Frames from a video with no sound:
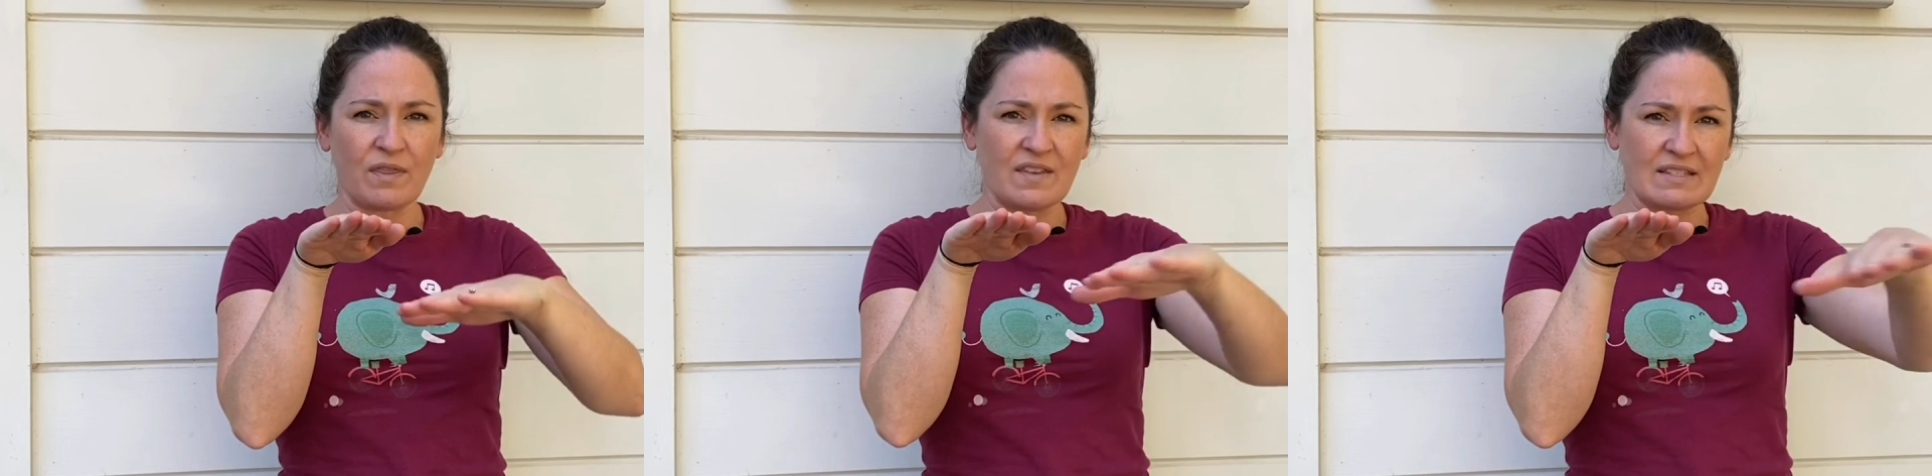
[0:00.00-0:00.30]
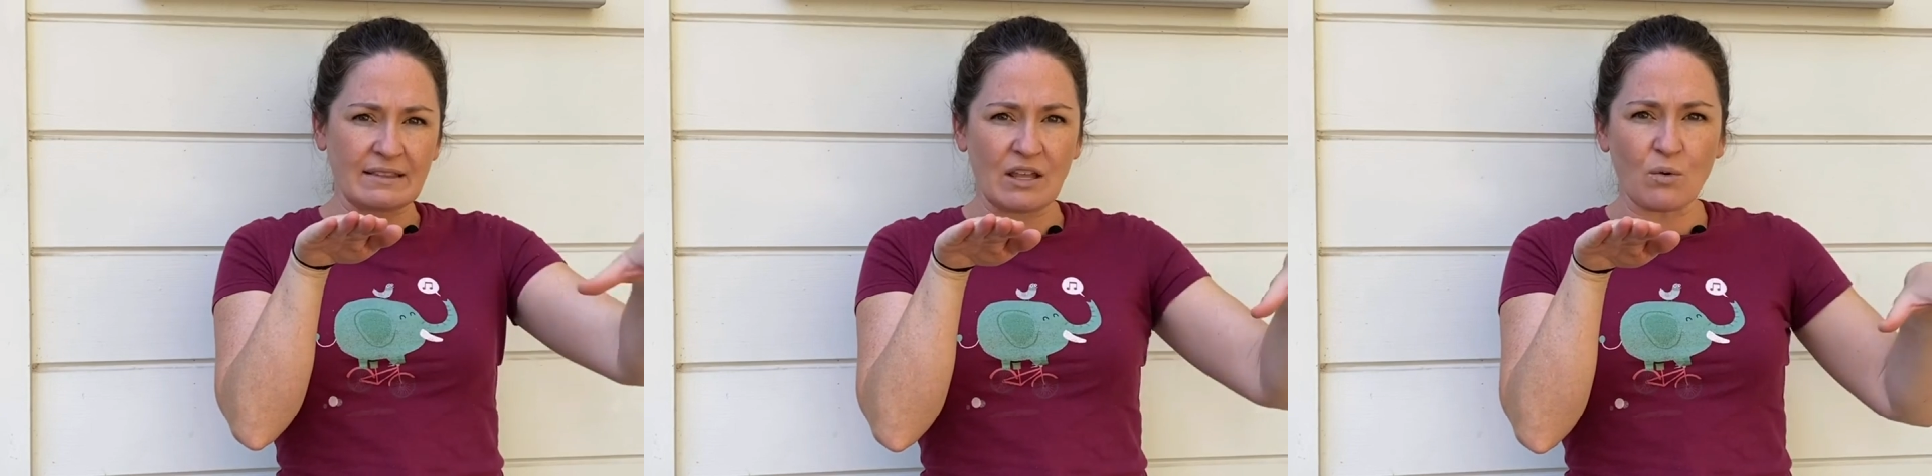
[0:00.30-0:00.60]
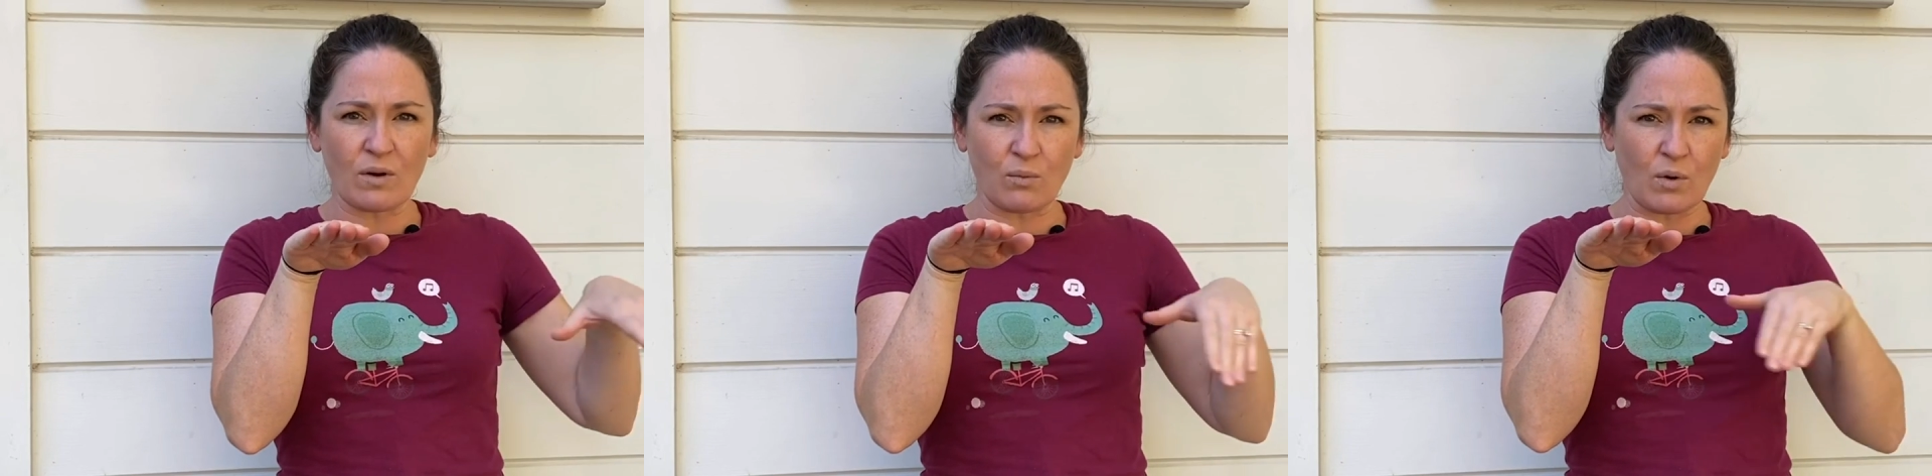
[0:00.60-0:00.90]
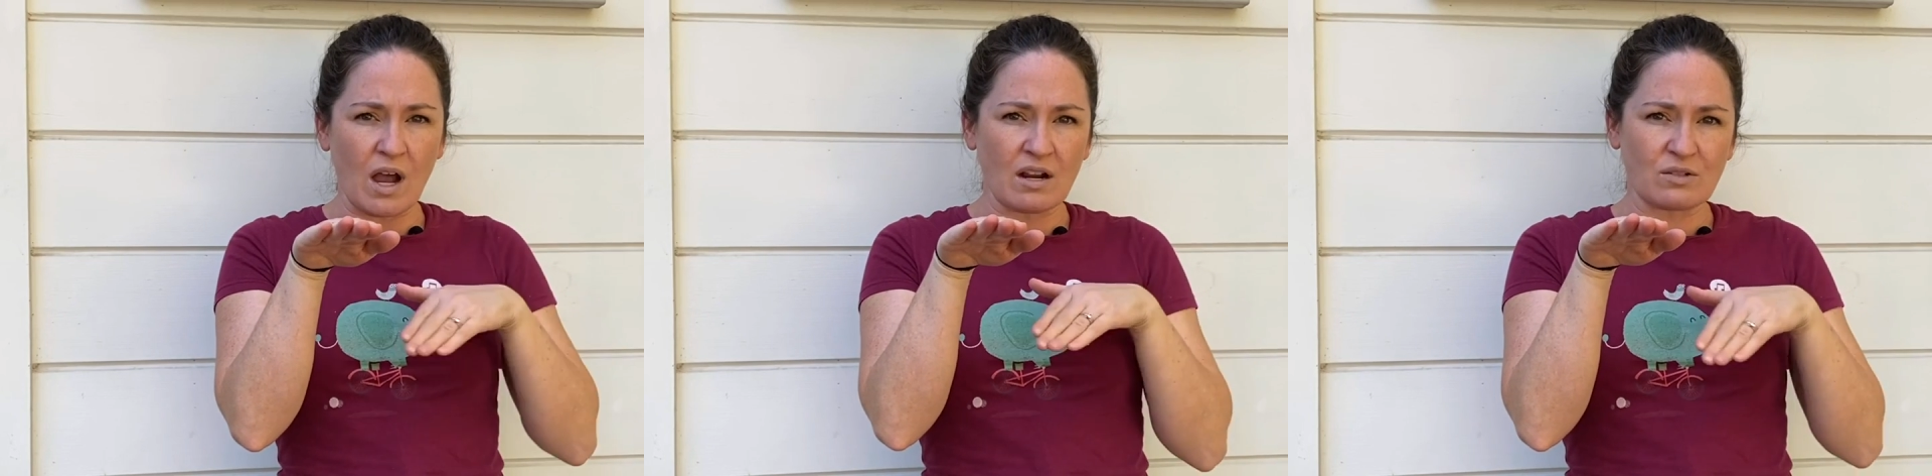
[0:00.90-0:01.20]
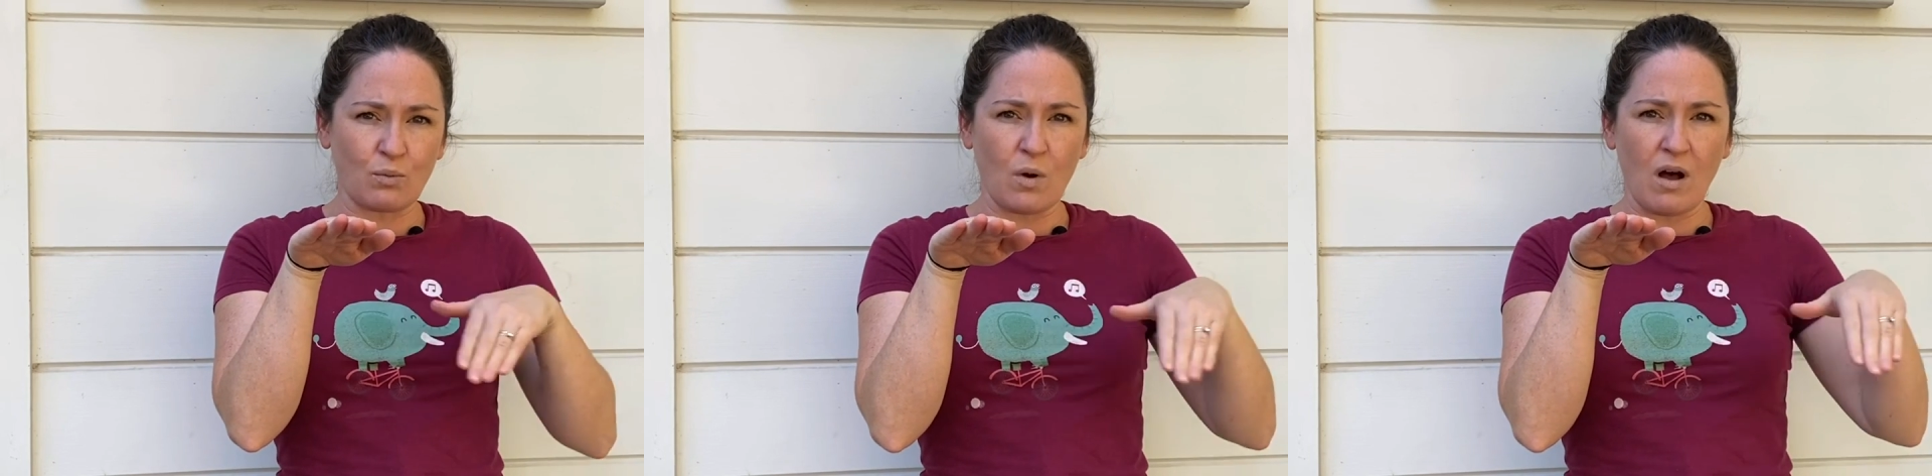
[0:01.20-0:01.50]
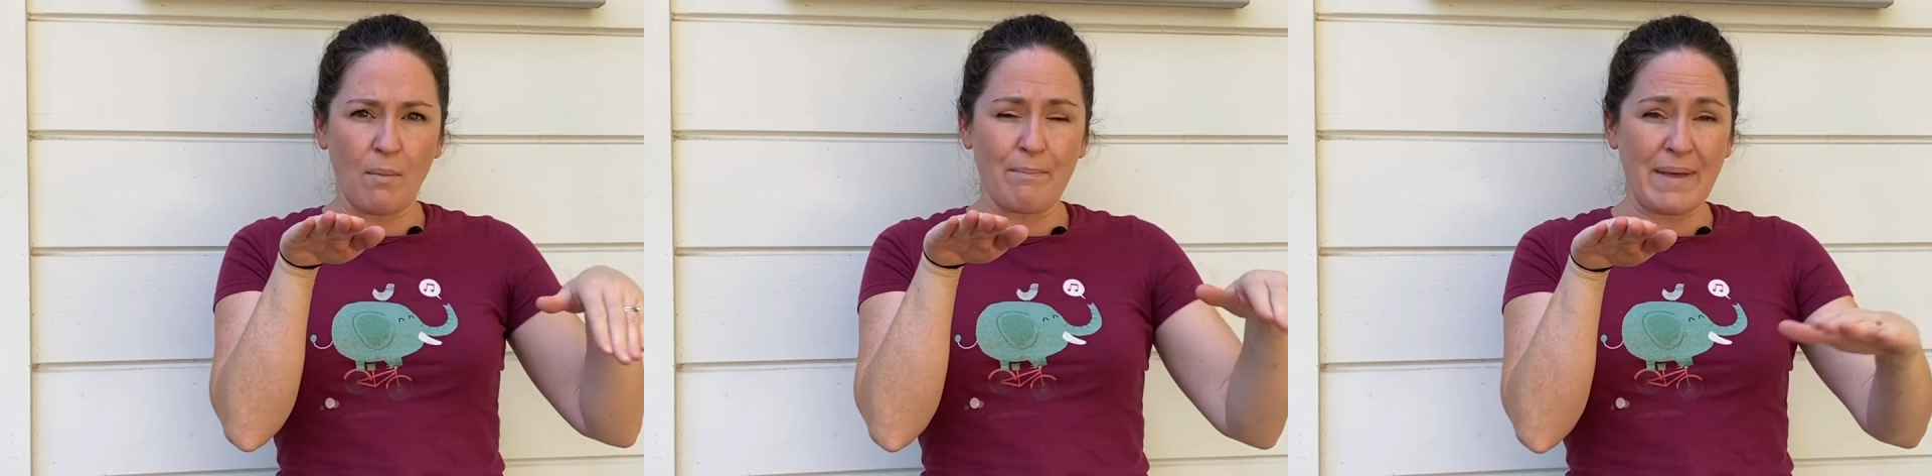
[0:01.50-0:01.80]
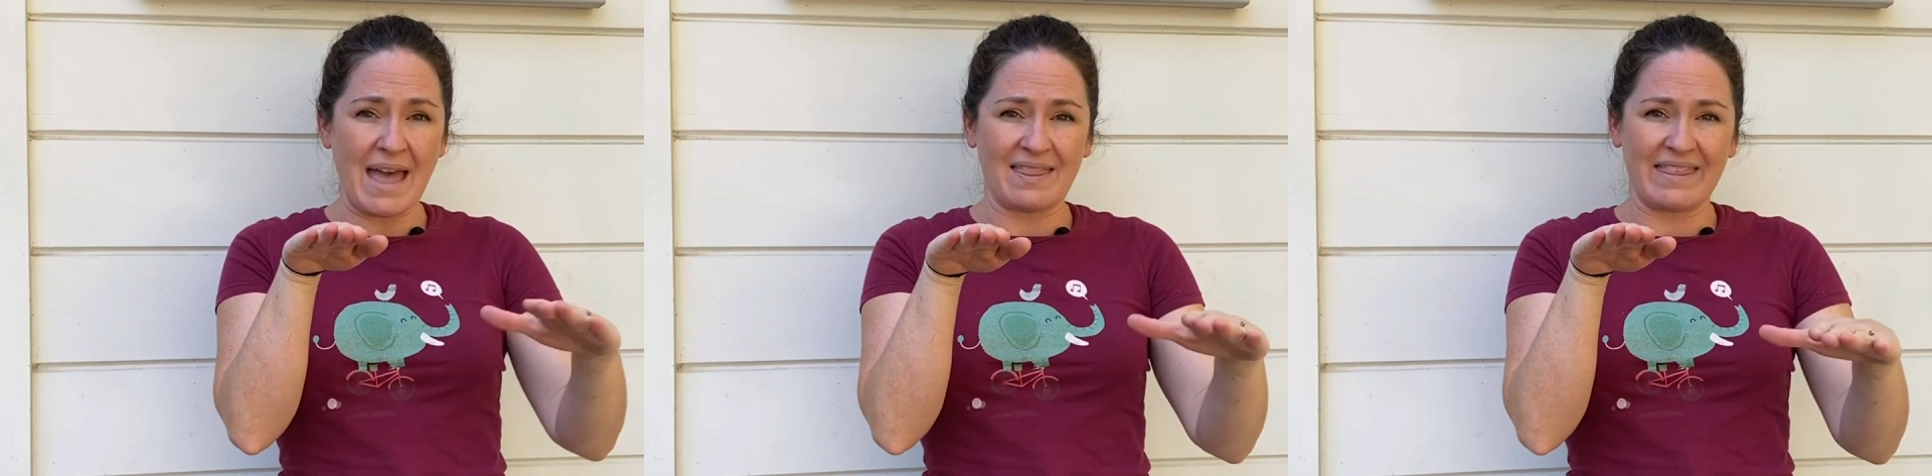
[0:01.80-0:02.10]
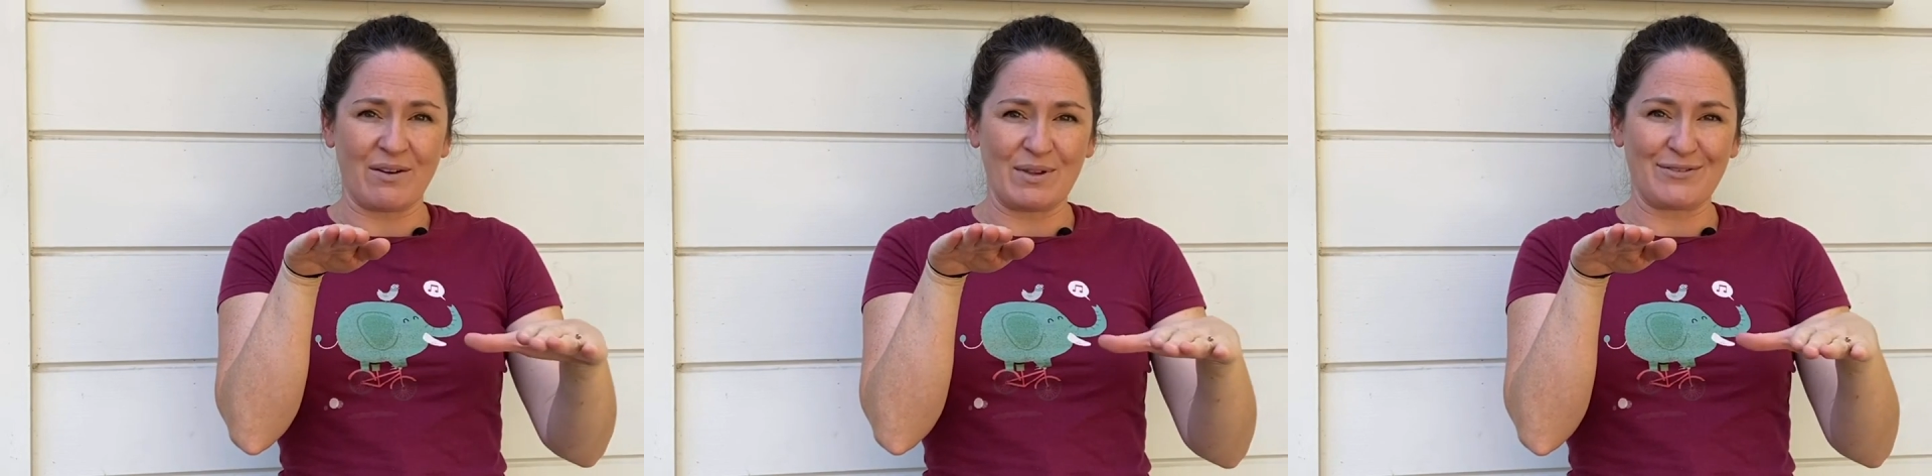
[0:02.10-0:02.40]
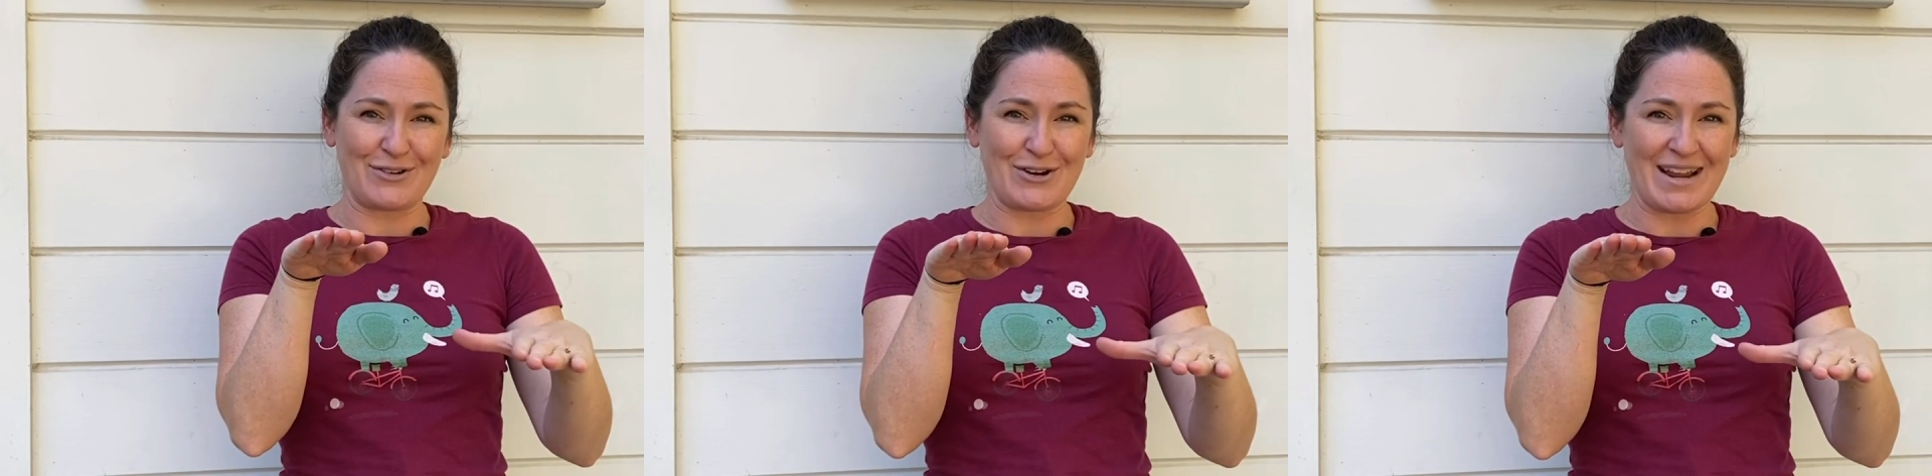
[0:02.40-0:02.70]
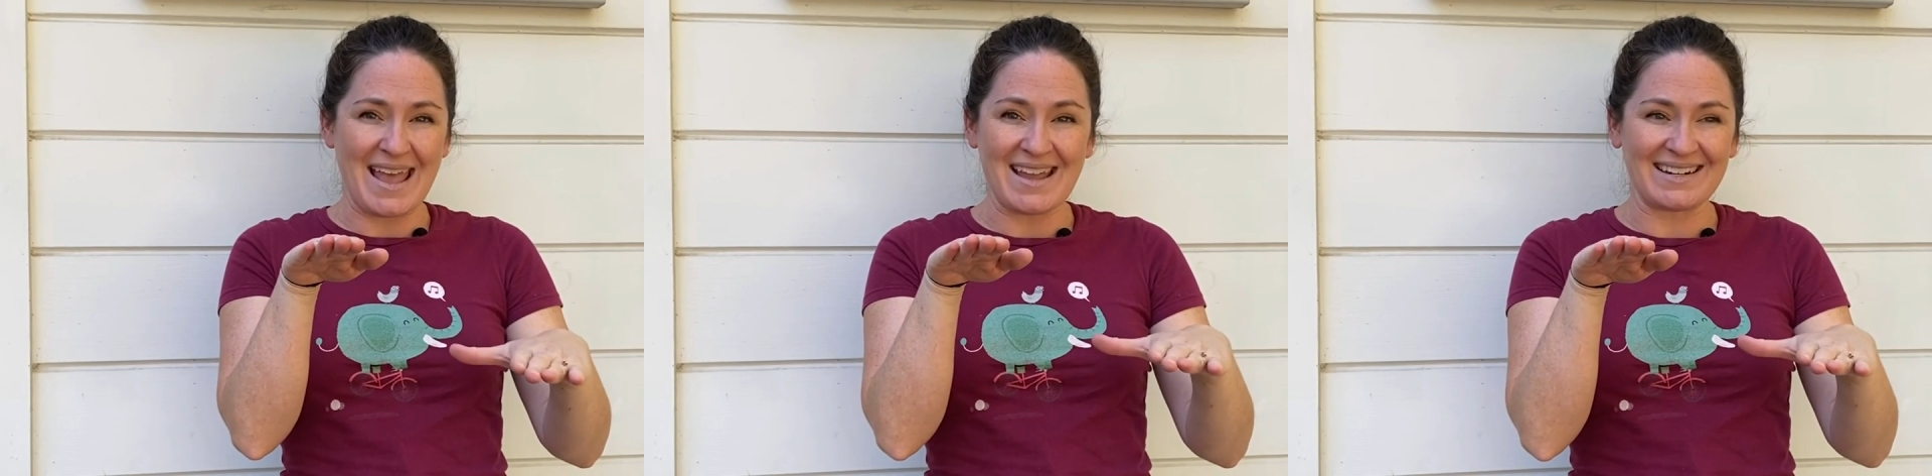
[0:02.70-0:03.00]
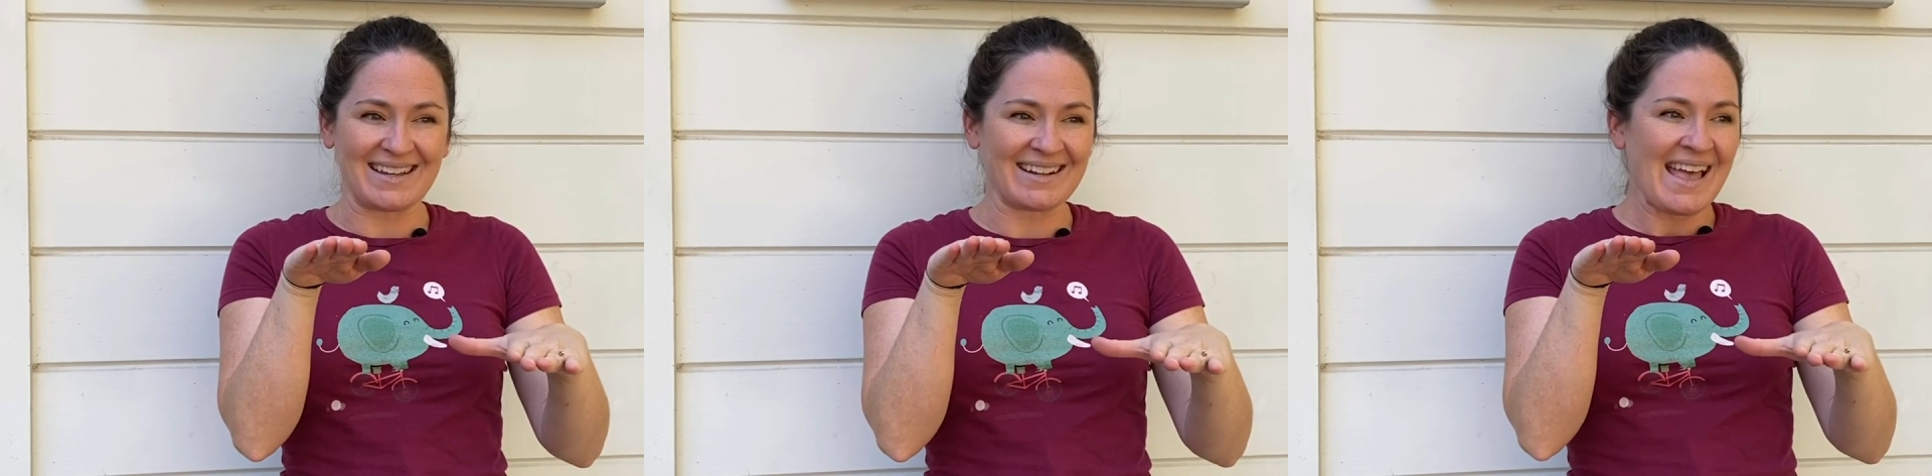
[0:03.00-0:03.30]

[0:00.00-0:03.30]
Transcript: this lower rocked wall bed that we've created.